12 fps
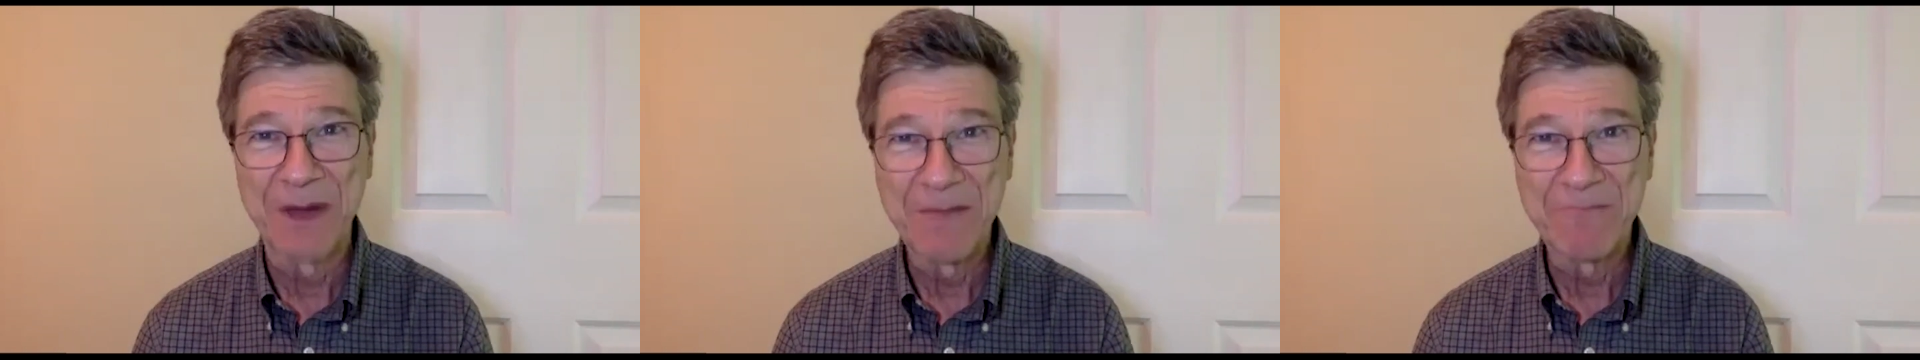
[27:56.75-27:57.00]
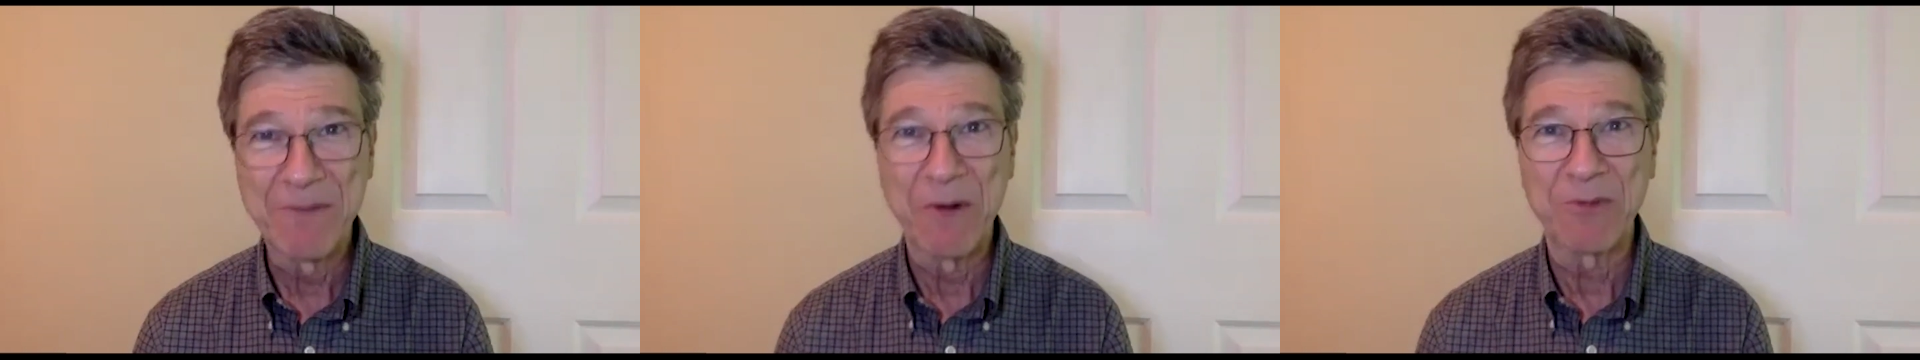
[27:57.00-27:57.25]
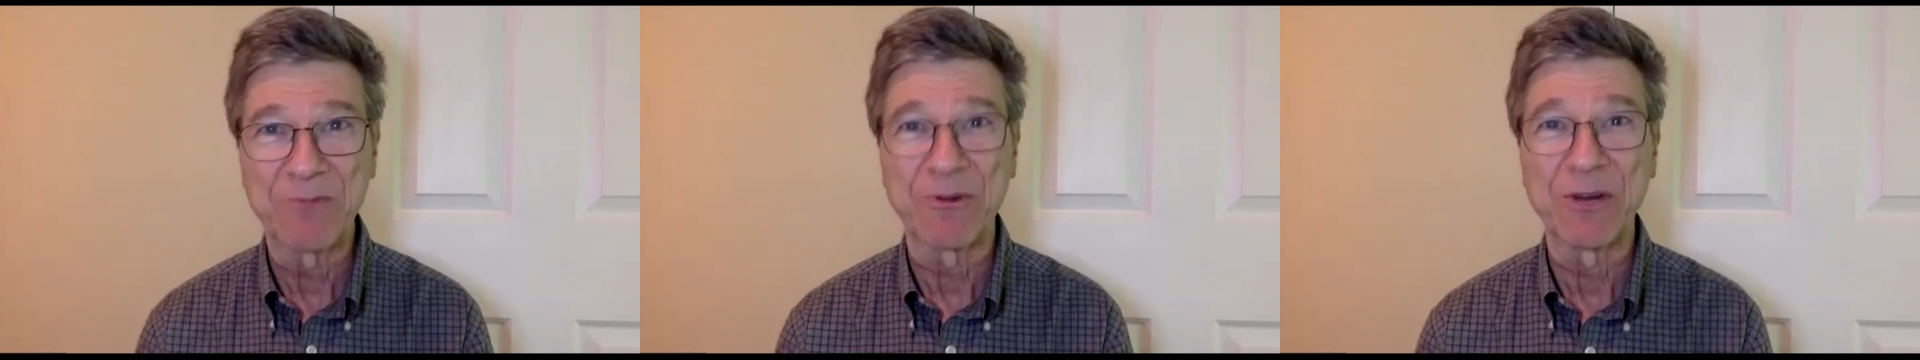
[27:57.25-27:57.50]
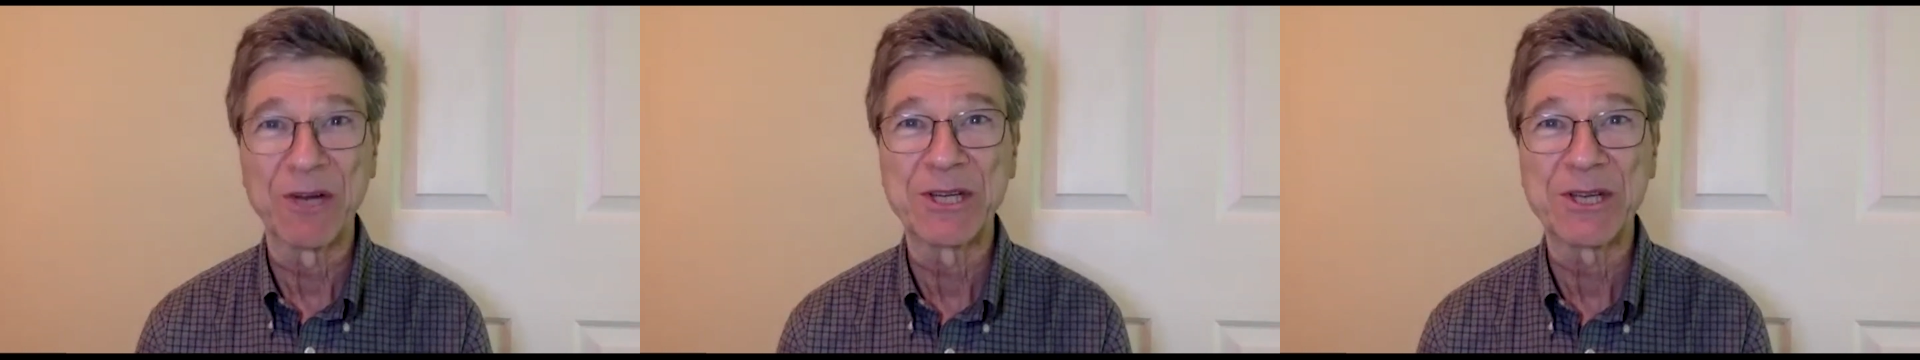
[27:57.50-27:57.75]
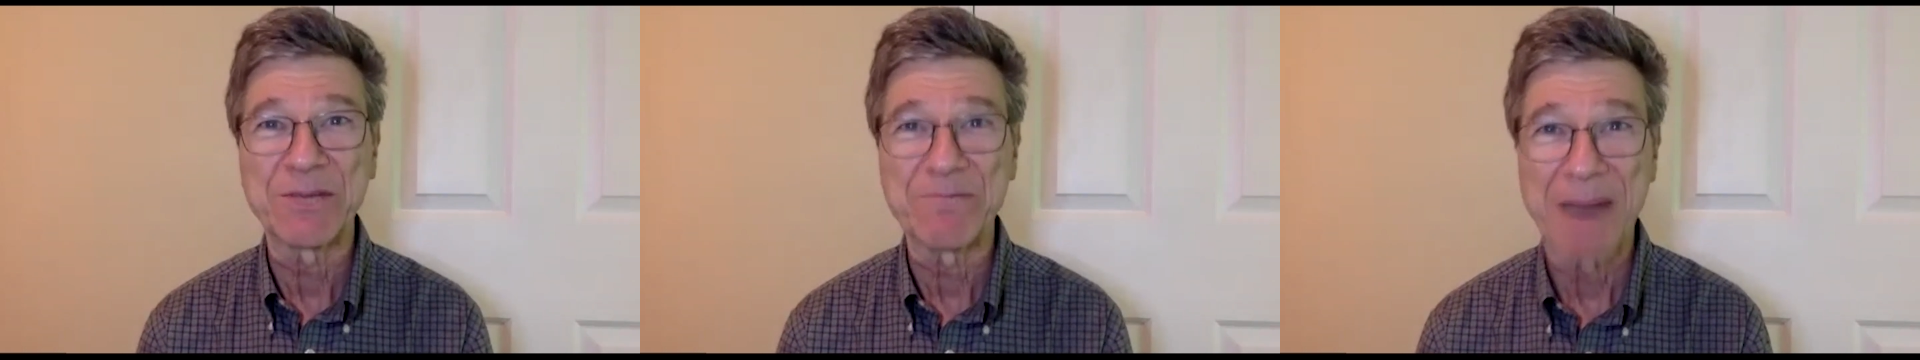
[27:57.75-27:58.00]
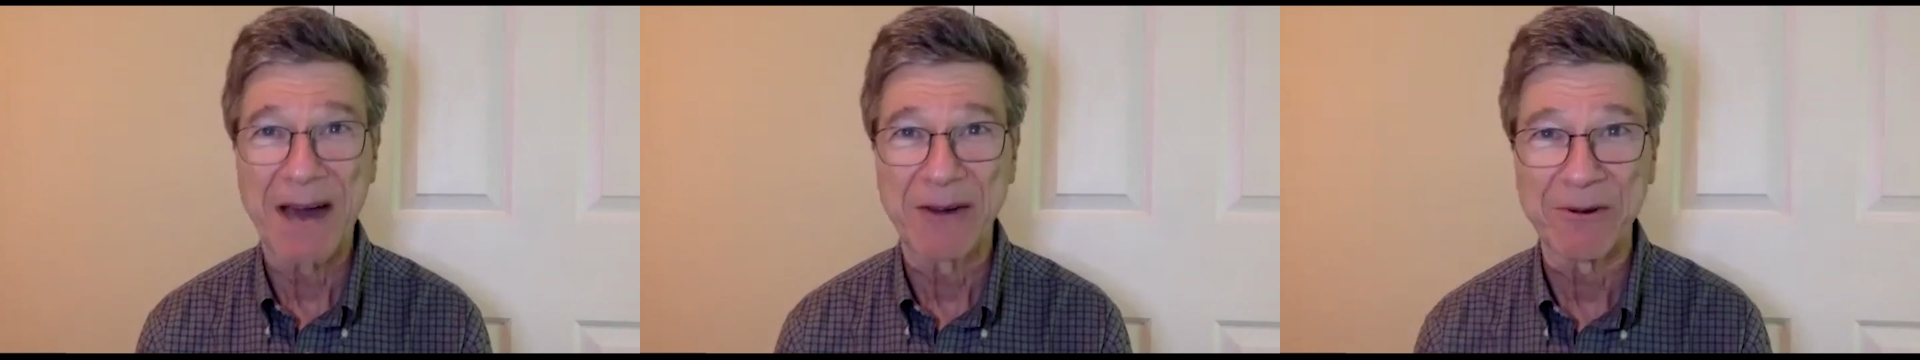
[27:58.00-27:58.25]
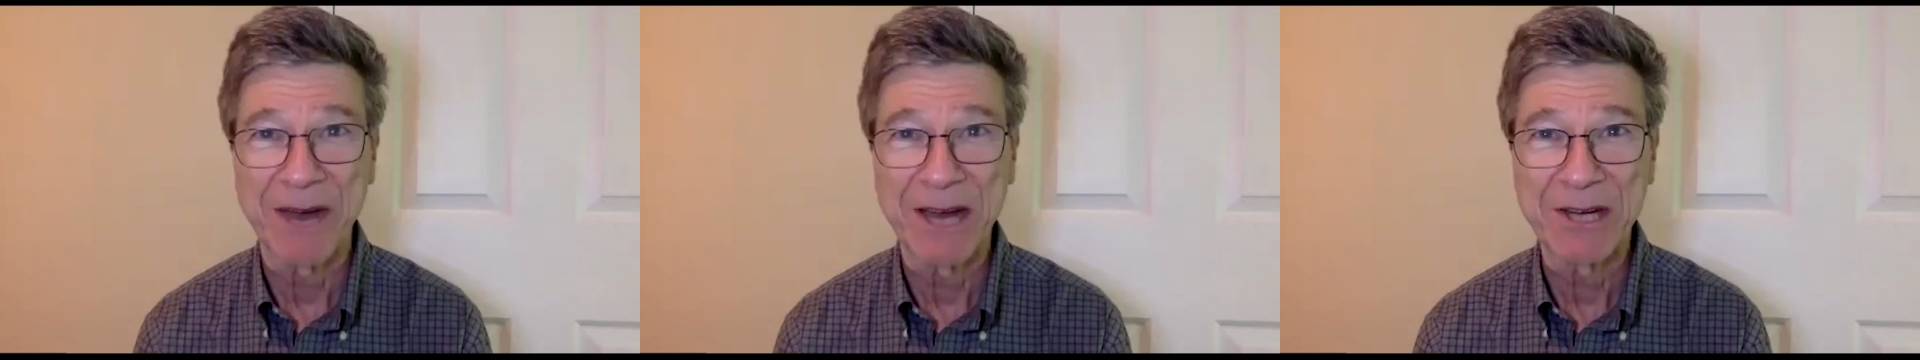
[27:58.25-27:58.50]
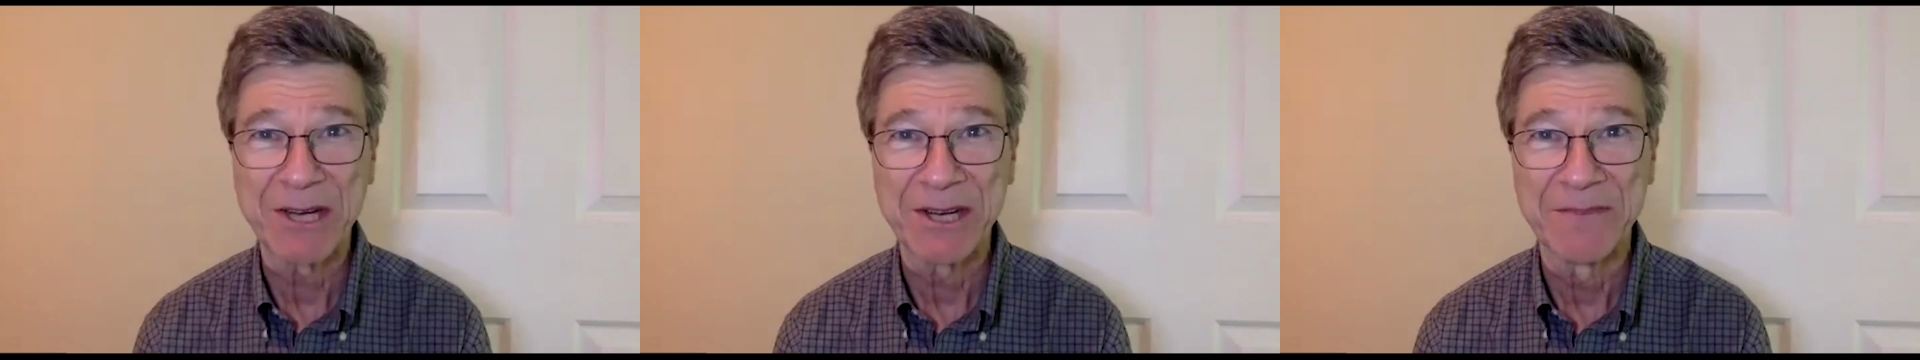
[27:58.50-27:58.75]
both preached
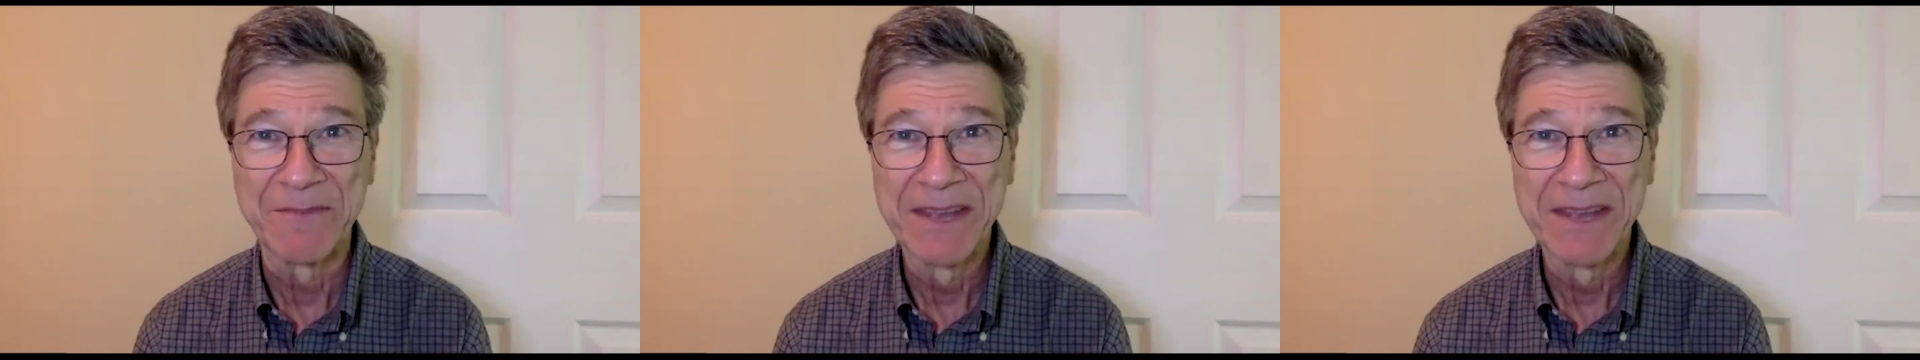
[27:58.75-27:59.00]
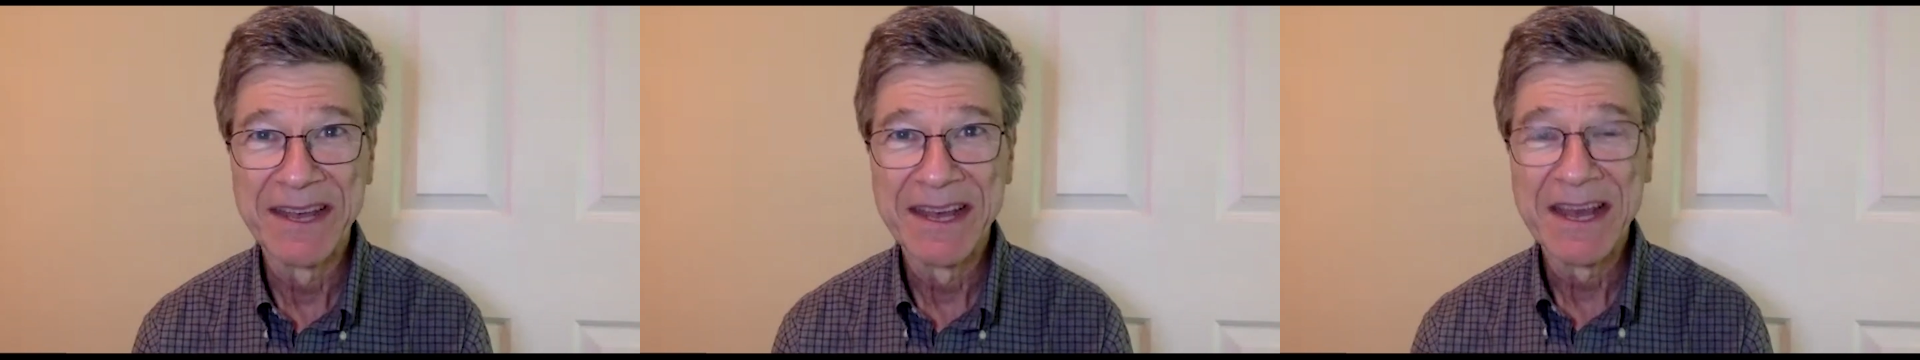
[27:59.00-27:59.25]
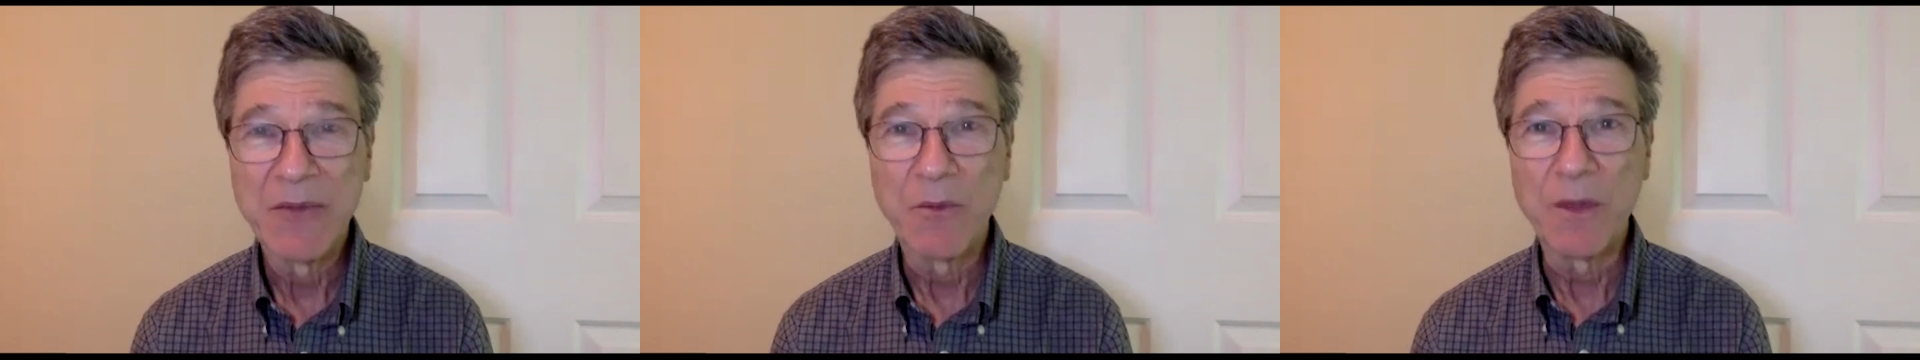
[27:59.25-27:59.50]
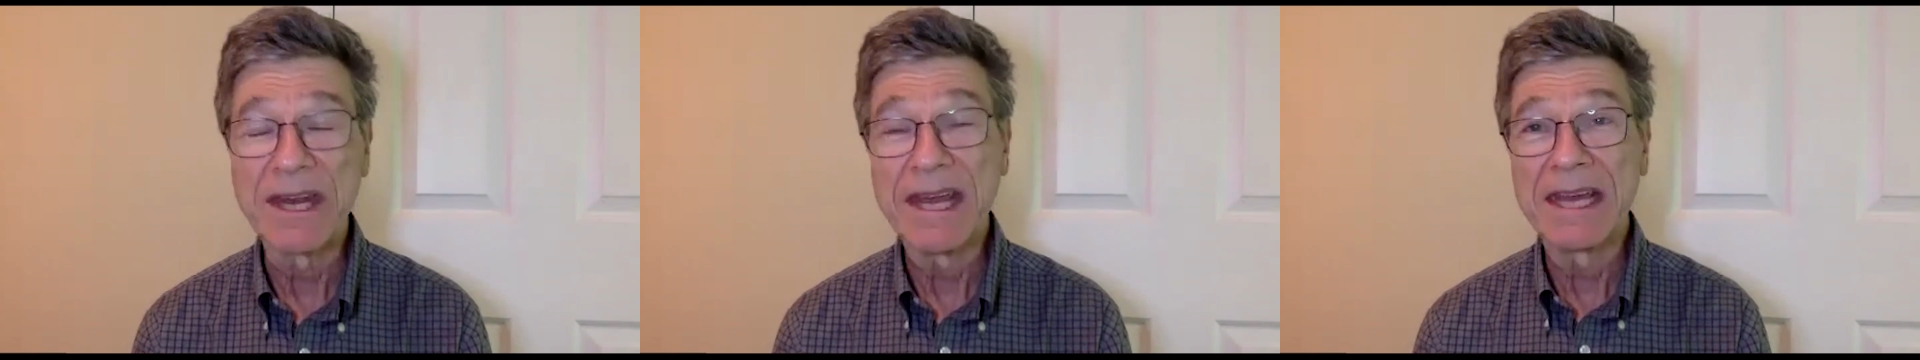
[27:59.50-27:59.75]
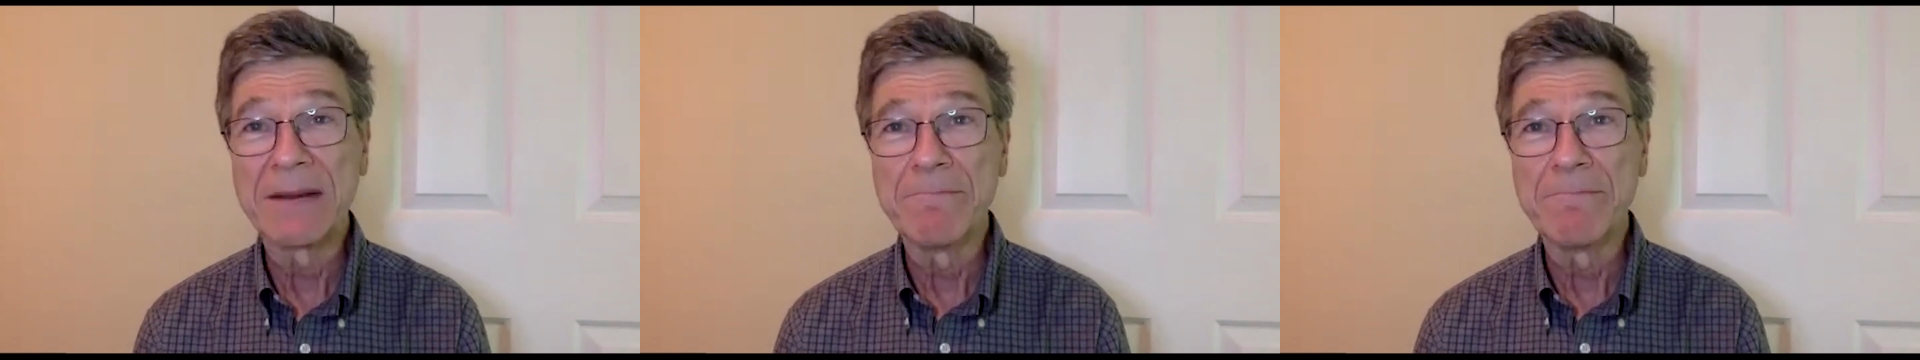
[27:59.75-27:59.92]
moderation. We need a